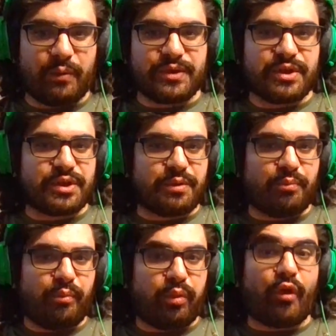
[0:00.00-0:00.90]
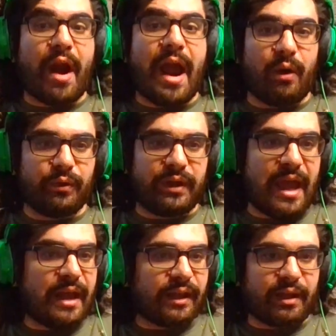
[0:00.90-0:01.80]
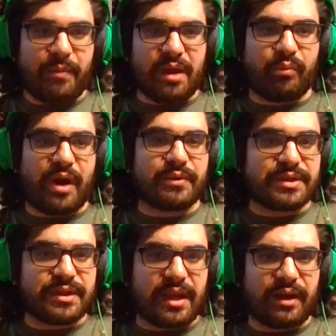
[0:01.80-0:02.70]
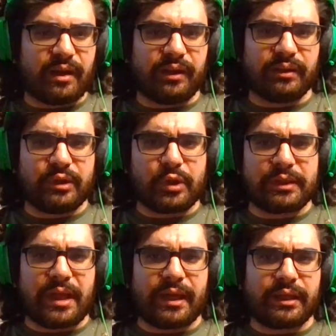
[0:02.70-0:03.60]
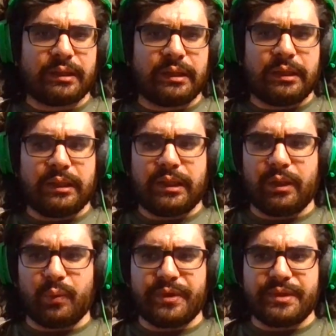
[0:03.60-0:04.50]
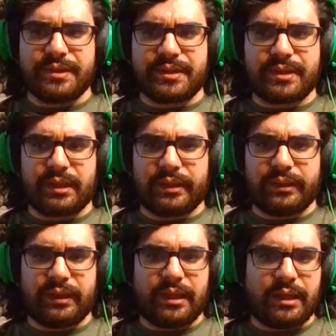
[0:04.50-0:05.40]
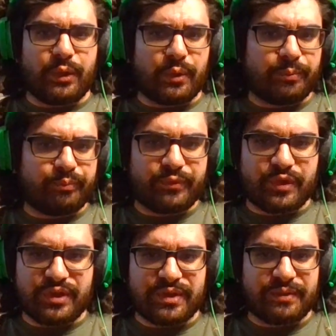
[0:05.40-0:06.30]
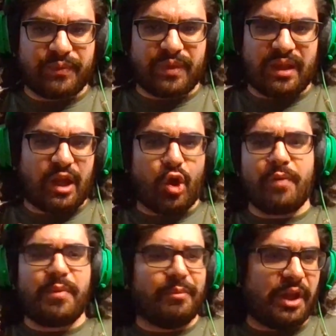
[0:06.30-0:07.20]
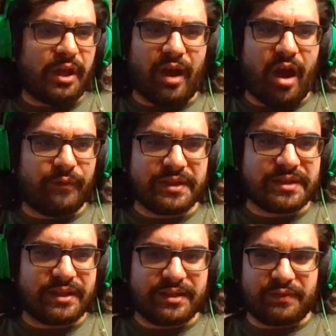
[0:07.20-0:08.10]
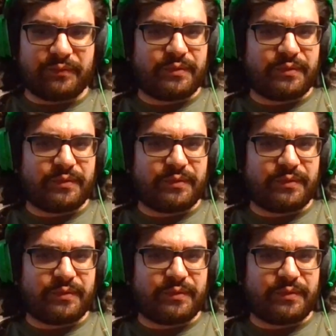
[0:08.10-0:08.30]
was just brown. It had like a big brown stain on it. Looked like it was either just couldn't have been blood, obviously, because